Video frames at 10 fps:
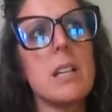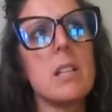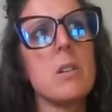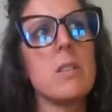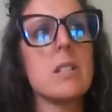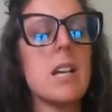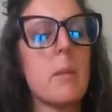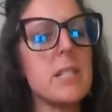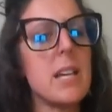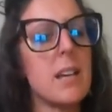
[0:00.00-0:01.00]
they're in the
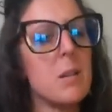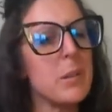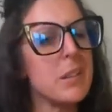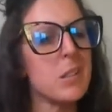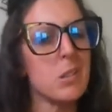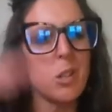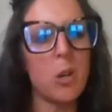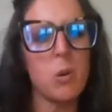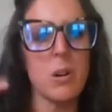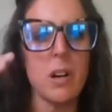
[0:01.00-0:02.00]
top 10, but they're
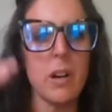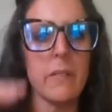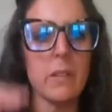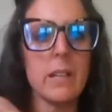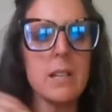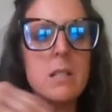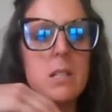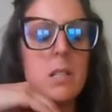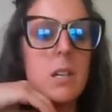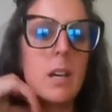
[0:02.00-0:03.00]
lower on the list.